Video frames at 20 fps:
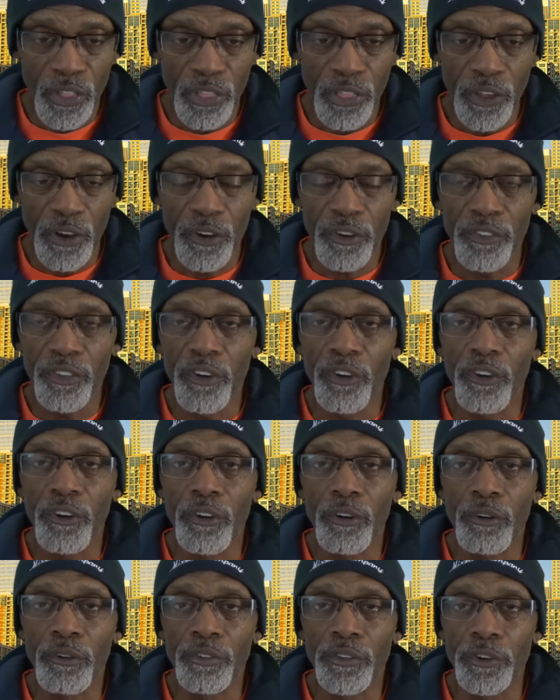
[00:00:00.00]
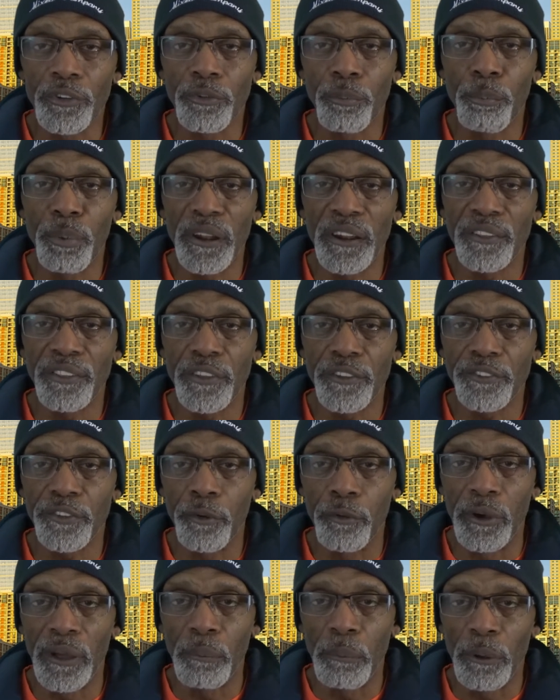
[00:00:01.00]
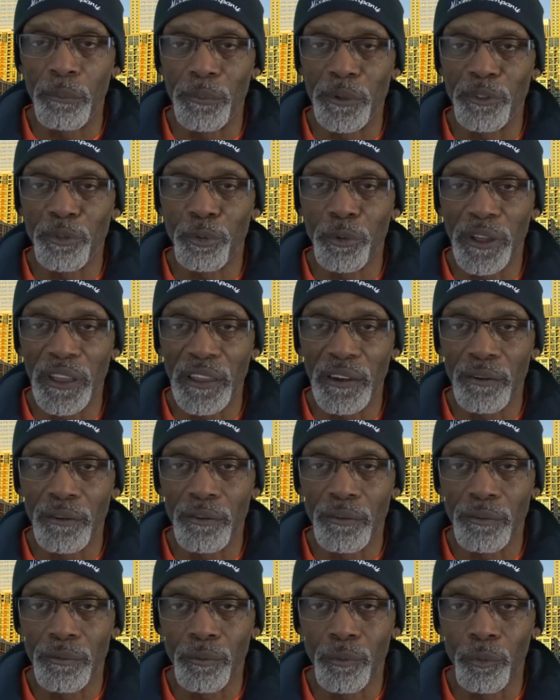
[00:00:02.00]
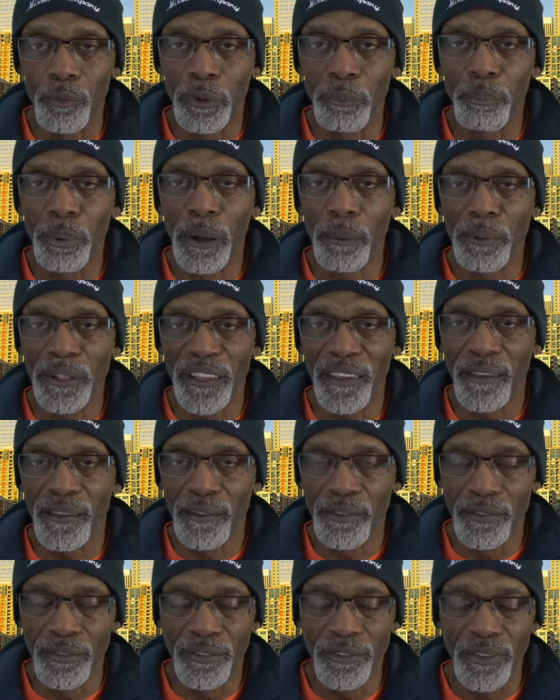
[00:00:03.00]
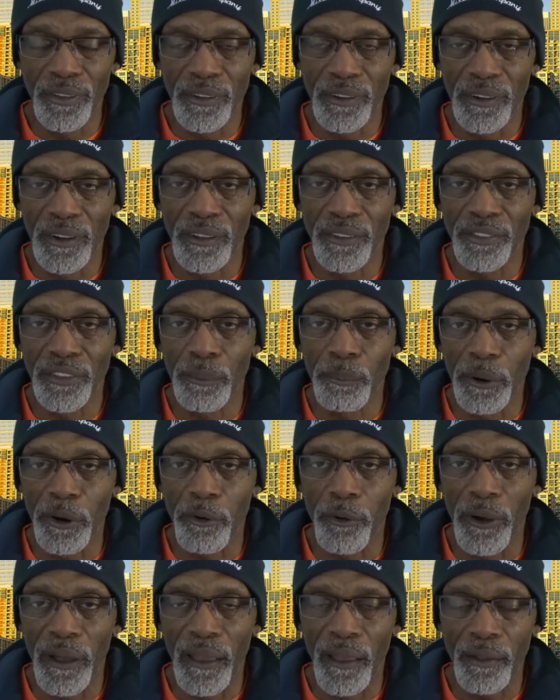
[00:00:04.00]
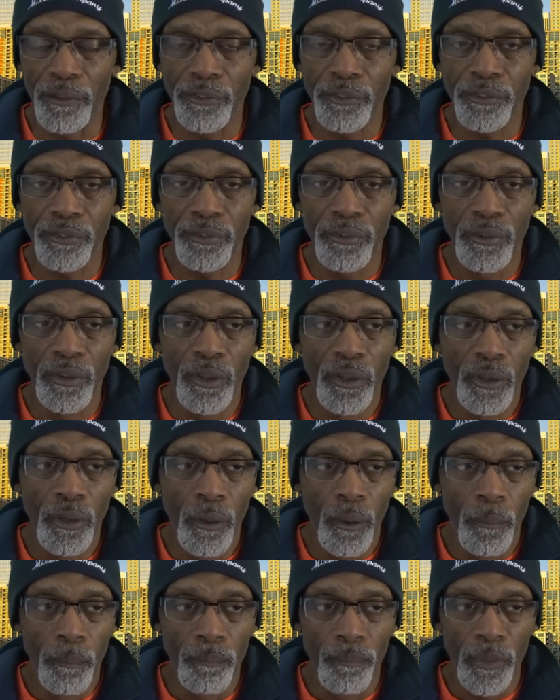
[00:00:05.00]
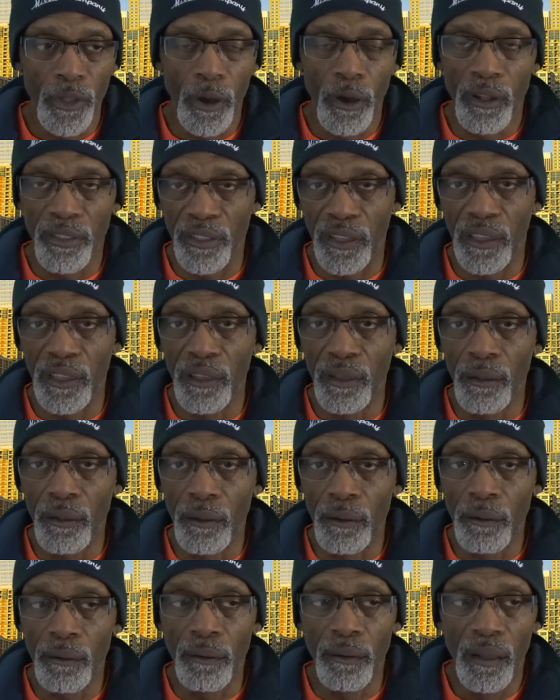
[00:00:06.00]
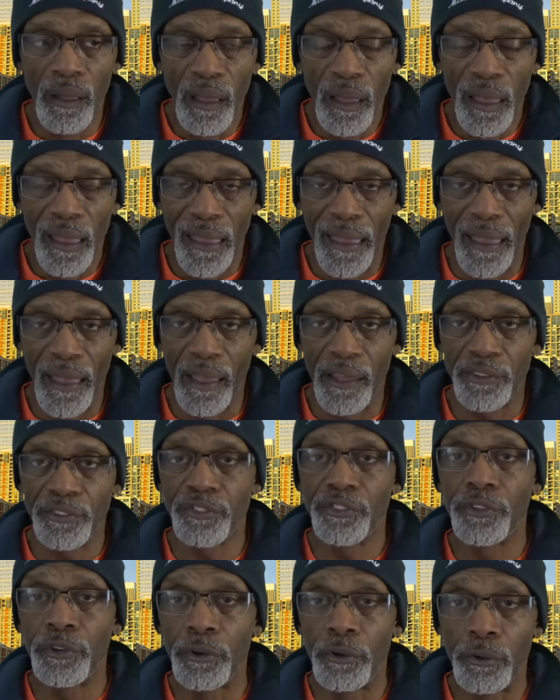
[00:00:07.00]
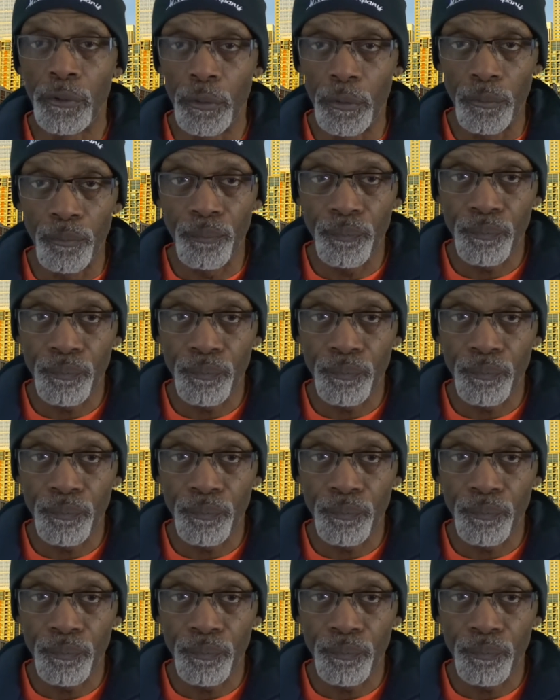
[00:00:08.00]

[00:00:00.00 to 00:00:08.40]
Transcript: there's a bit of disagreement between Republicans and Democrats on the Hill as to